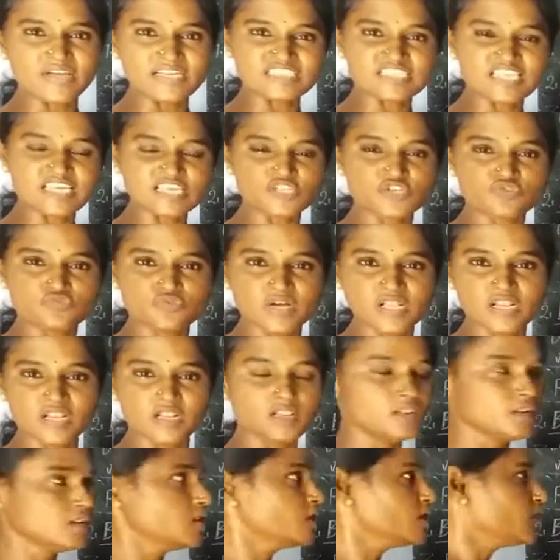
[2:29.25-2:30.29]

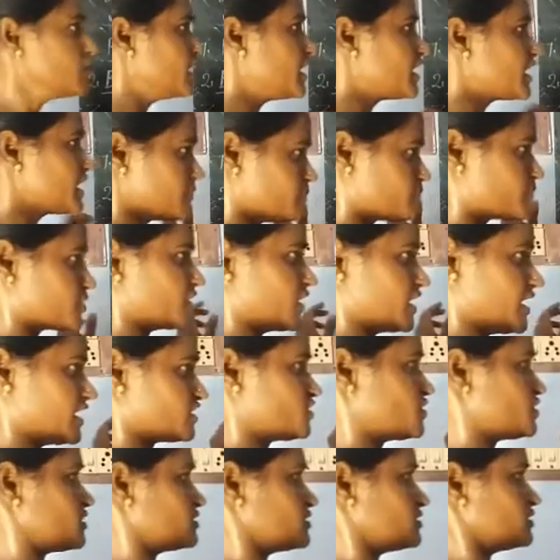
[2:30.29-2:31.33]
asexual
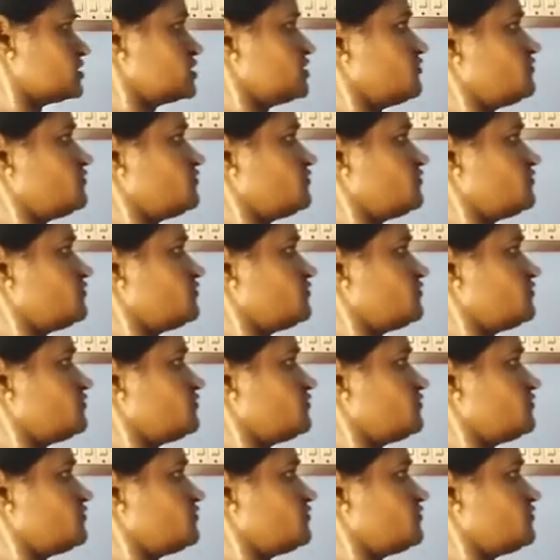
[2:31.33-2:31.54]
reproduction.